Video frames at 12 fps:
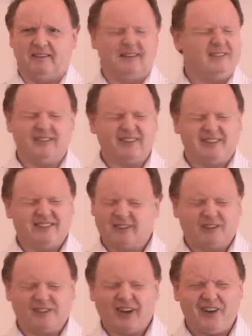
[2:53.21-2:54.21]
He's just
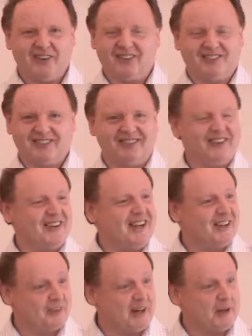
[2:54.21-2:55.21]
so, so
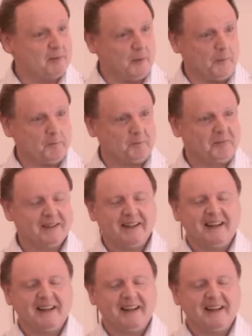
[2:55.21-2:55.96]
incredible.